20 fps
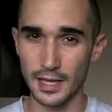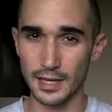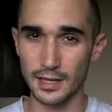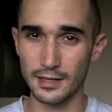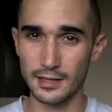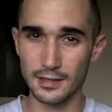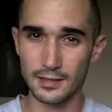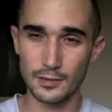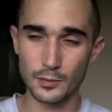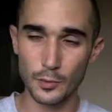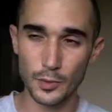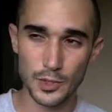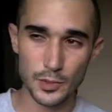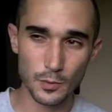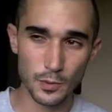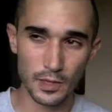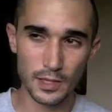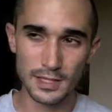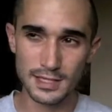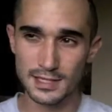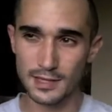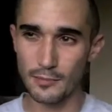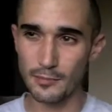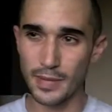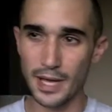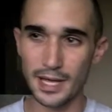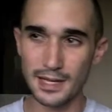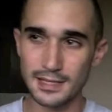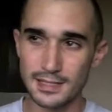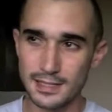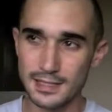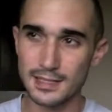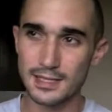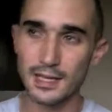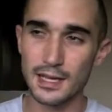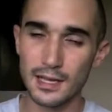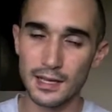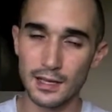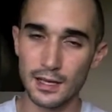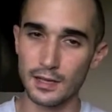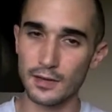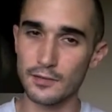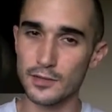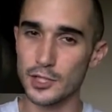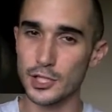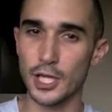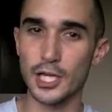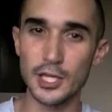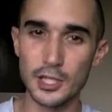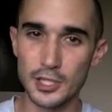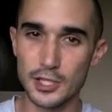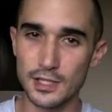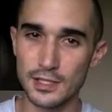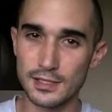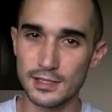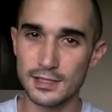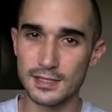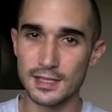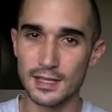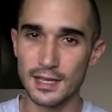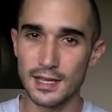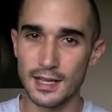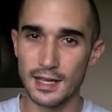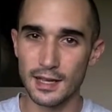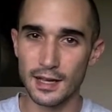and which one is the best kind of changes